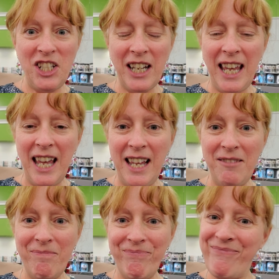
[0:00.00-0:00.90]
took a hit,
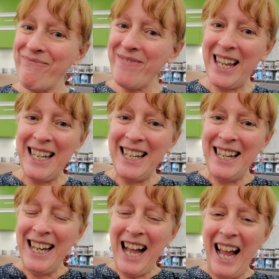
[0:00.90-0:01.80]

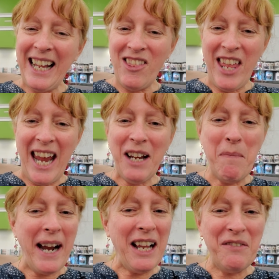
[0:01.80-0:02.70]
I can thank
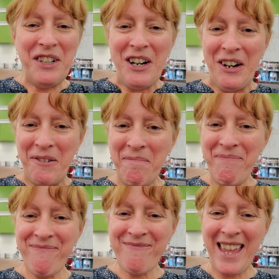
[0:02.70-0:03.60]
my governor,
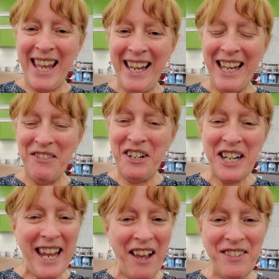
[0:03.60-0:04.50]
Governor
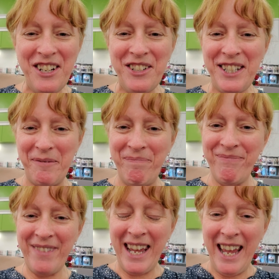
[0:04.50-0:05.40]
Gavin Newsom.
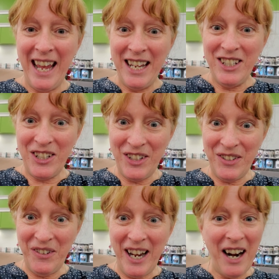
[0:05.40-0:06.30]

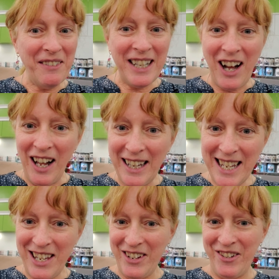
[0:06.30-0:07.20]
Dude, we are recalling
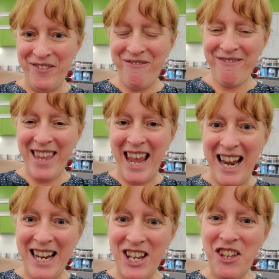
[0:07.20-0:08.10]
you,
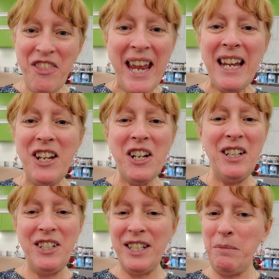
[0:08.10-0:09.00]
and you think you
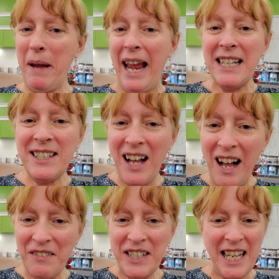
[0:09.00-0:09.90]
can just pay us
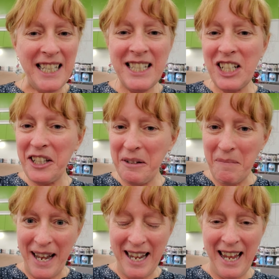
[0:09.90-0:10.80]
off, send us a little
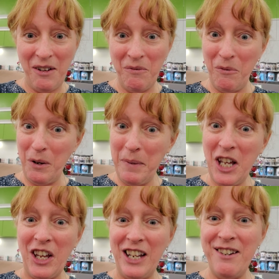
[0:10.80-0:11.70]
money, and we'll be
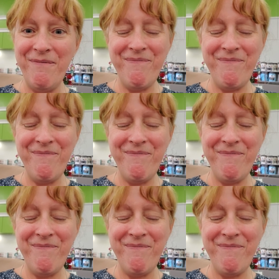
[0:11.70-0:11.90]
good.